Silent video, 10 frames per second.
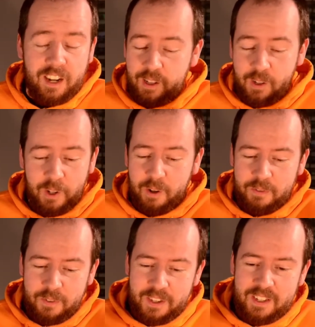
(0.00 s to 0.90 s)
I
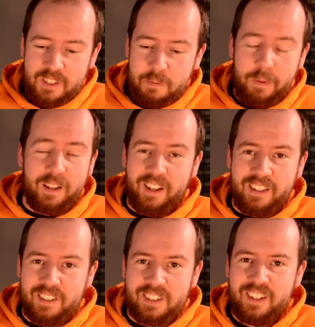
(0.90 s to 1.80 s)
love these spell
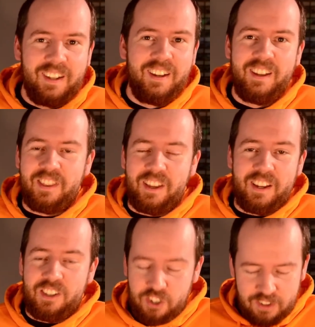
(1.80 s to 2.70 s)
lands. They
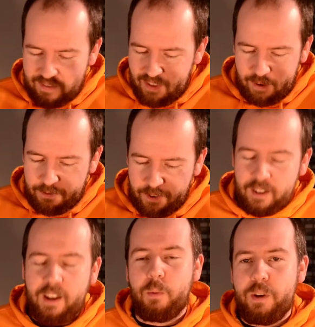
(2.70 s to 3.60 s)
feel
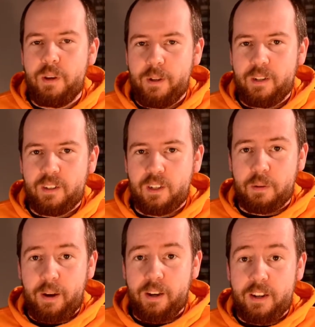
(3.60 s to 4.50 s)
like when you're building a
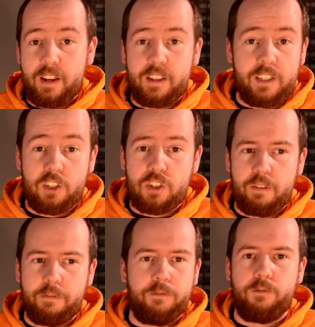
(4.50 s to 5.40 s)
commander deck, they're just a
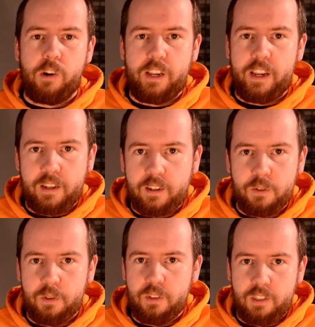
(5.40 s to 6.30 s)
free
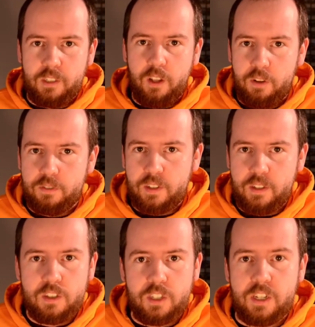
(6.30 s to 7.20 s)
include in a lot of
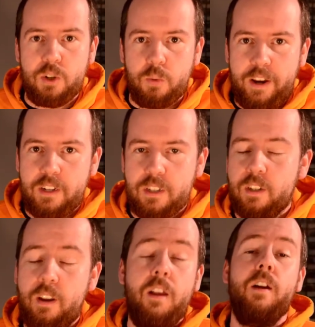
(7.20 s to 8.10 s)
situations.
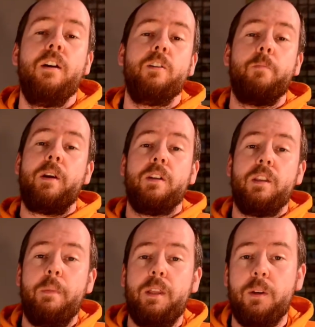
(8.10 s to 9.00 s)
Especially
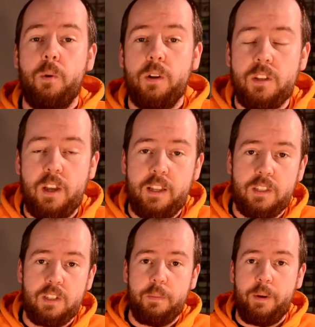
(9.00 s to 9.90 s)
the mythic ones that
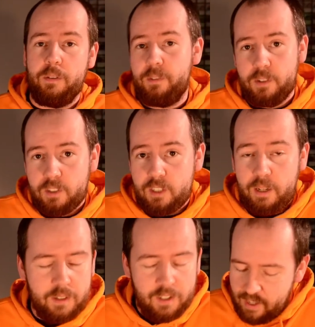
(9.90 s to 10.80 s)
enter the battlefield
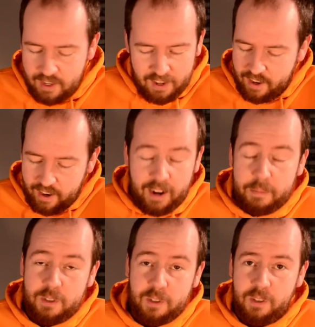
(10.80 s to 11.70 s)
untapped.
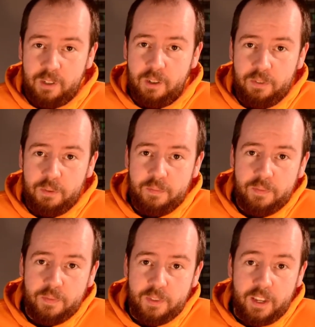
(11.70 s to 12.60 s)
Absolutely love them.
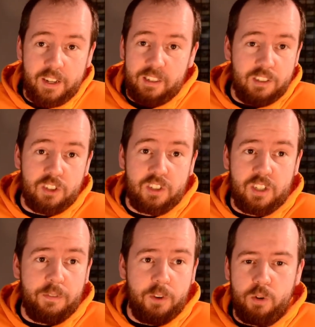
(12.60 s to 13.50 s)
They just
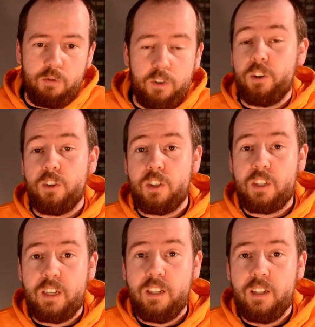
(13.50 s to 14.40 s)
give you
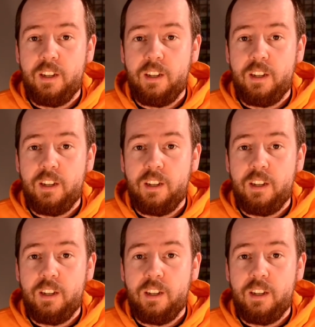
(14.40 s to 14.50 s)
redundancy.